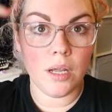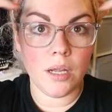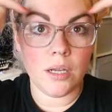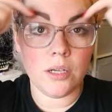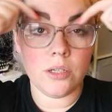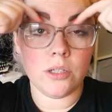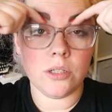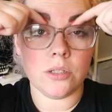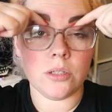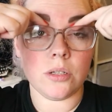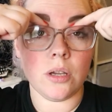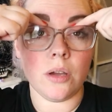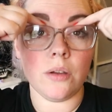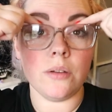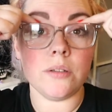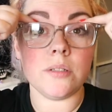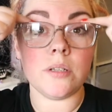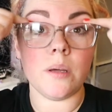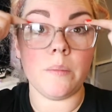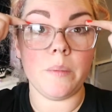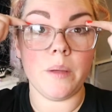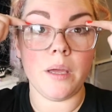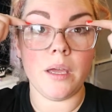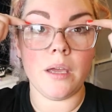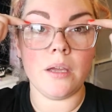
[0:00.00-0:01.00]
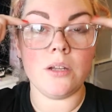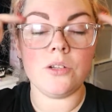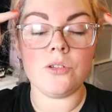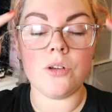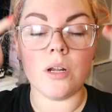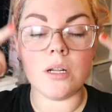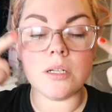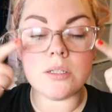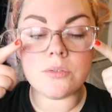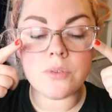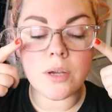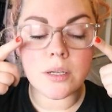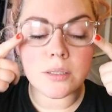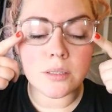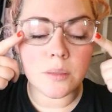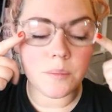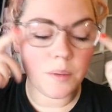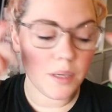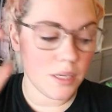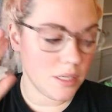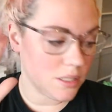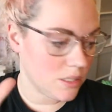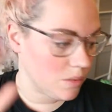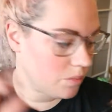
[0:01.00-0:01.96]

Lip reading: it just goes up here, transfers up here.